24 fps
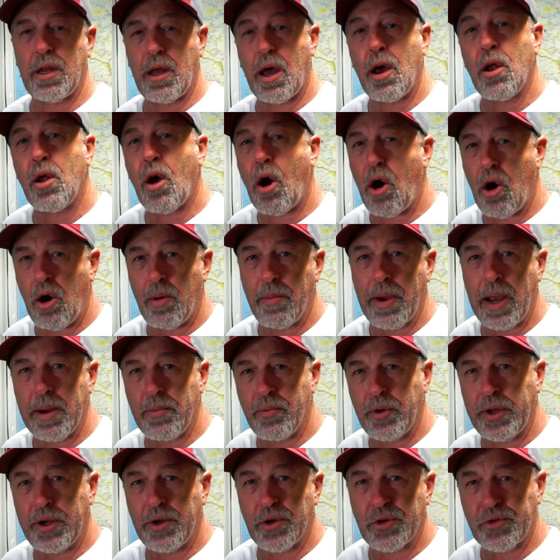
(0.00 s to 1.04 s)
on all my
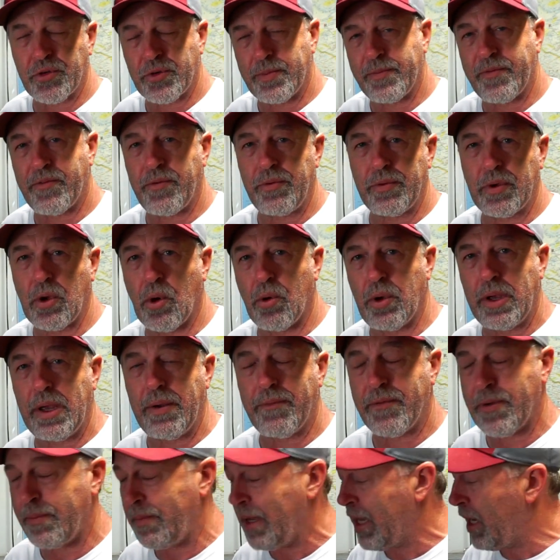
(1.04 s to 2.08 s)
breeders
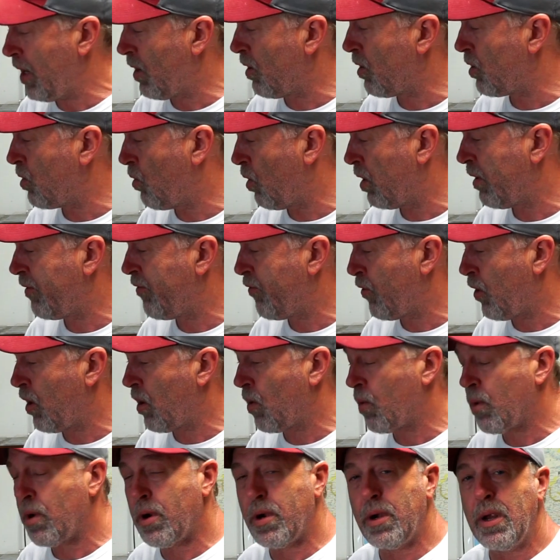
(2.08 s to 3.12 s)
from here going
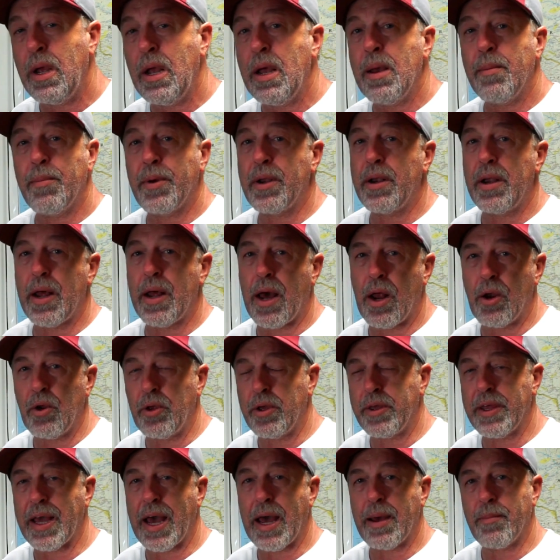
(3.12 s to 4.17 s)
forward. But not
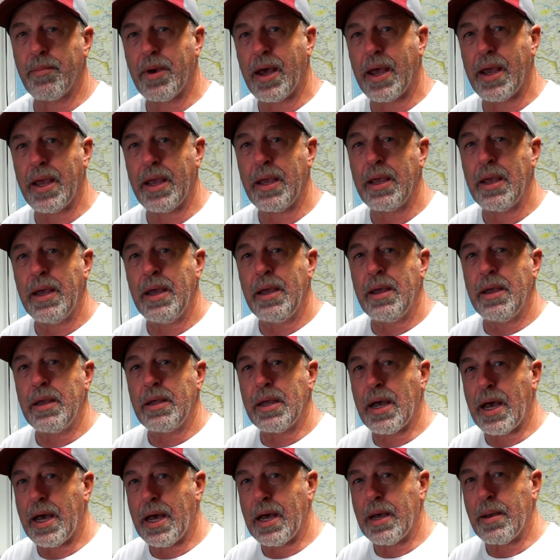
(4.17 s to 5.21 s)
only that,
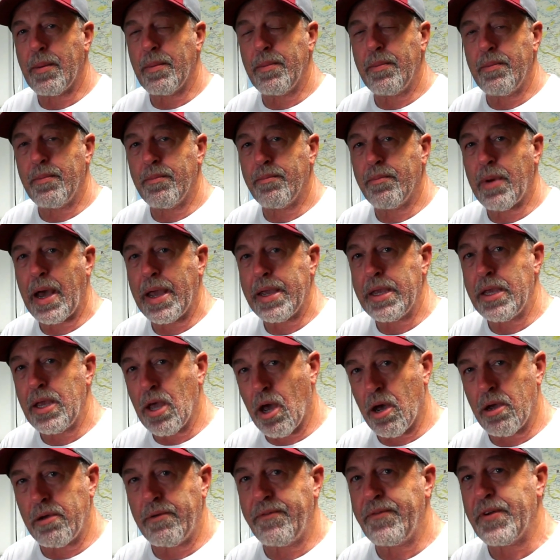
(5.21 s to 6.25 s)
my
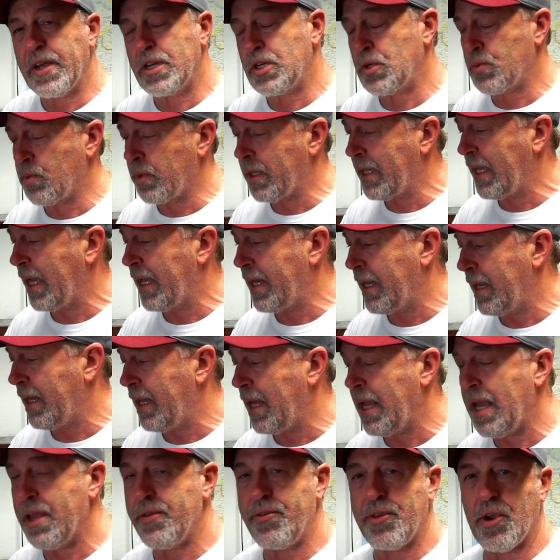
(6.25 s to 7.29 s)
young fish will get
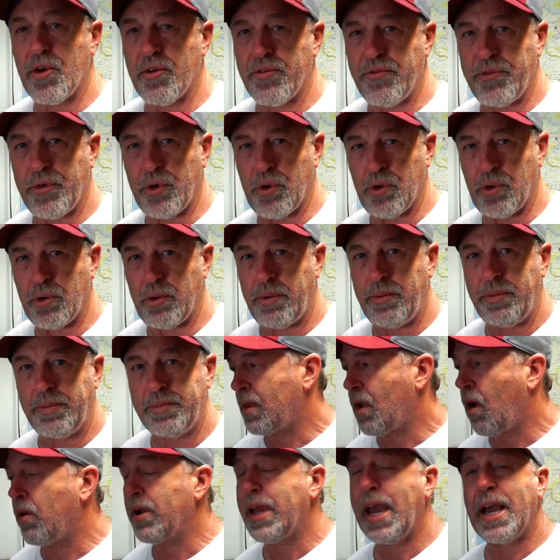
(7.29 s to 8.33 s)
it in their food.
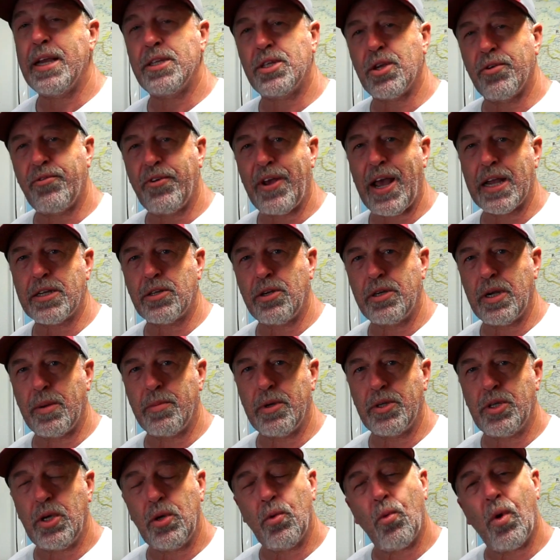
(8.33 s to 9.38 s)
Okay, so factor
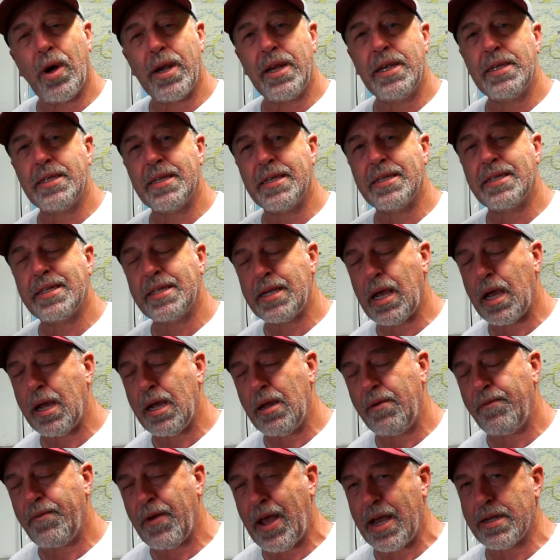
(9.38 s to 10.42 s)
number 2. What is the
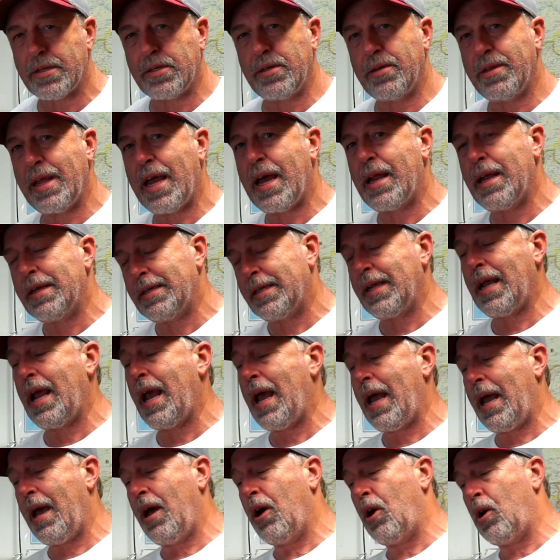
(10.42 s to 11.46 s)
second factor that has
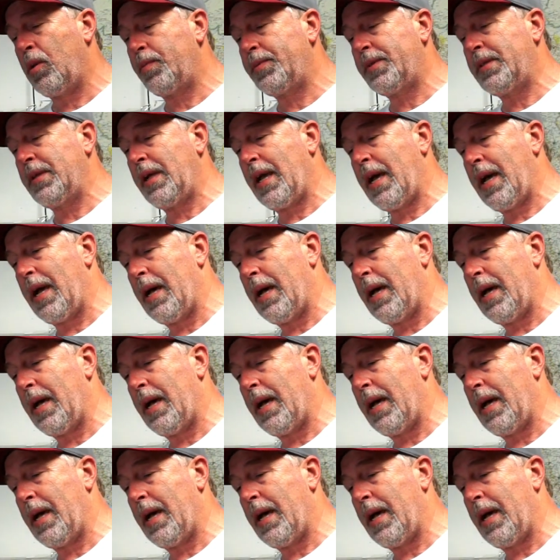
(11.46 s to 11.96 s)
helped